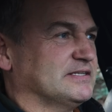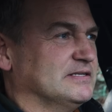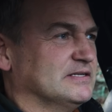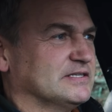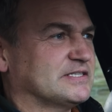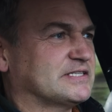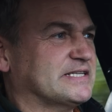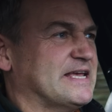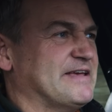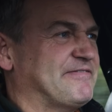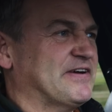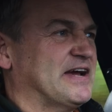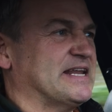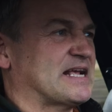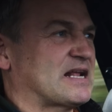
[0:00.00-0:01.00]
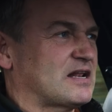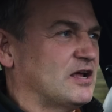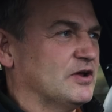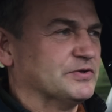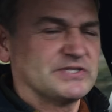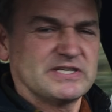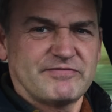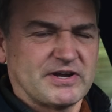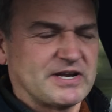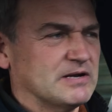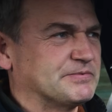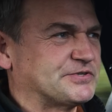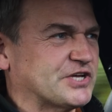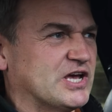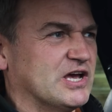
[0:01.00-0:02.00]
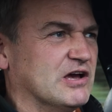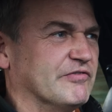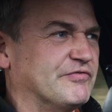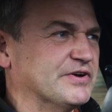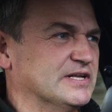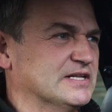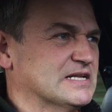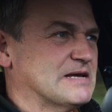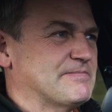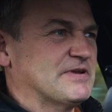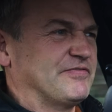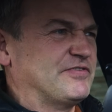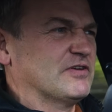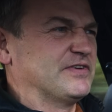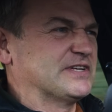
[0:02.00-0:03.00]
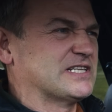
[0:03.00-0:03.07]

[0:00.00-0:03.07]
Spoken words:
to stay fairly close, see if I can observe a few of his